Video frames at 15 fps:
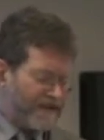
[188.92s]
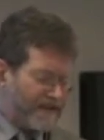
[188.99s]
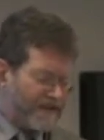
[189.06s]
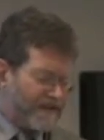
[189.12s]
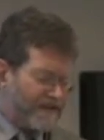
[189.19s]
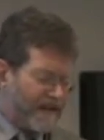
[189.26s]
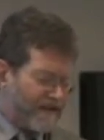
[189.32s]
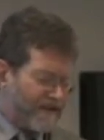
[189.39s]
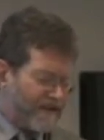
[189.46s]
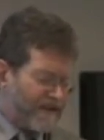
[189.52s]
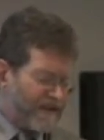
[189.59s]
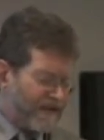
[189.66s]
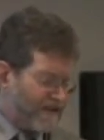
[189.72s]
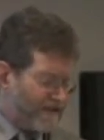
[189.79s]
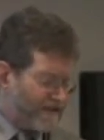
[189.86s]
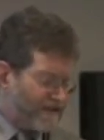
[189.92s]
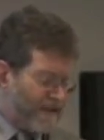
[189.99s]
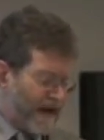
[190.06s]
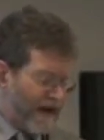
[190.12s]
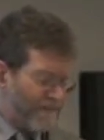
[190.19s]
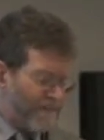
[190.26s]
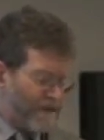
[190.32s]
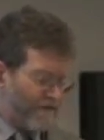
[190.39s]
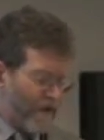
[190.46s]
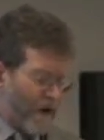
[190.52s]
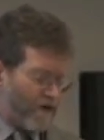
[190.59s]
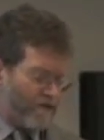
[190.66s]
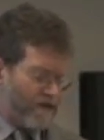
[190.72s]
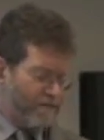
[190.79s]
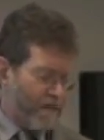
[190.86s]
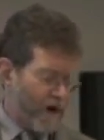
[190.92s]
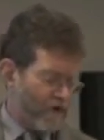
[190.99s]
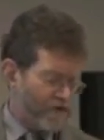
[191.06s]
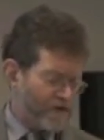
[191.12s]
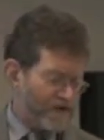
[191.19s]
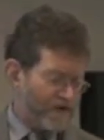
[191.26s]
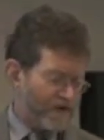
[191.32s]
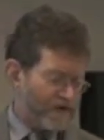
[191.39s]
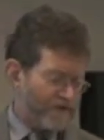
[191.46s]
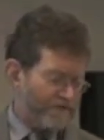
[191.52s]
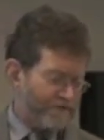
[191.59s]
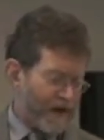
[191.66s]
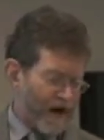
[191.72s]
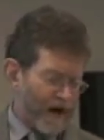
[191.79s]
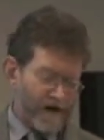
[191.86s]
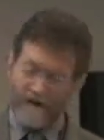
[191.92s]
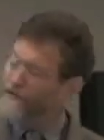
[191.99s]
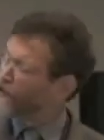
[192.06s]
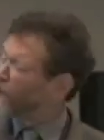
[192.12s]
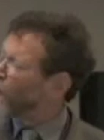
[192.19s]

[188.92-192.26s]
the sincerity or depth of our emotion, our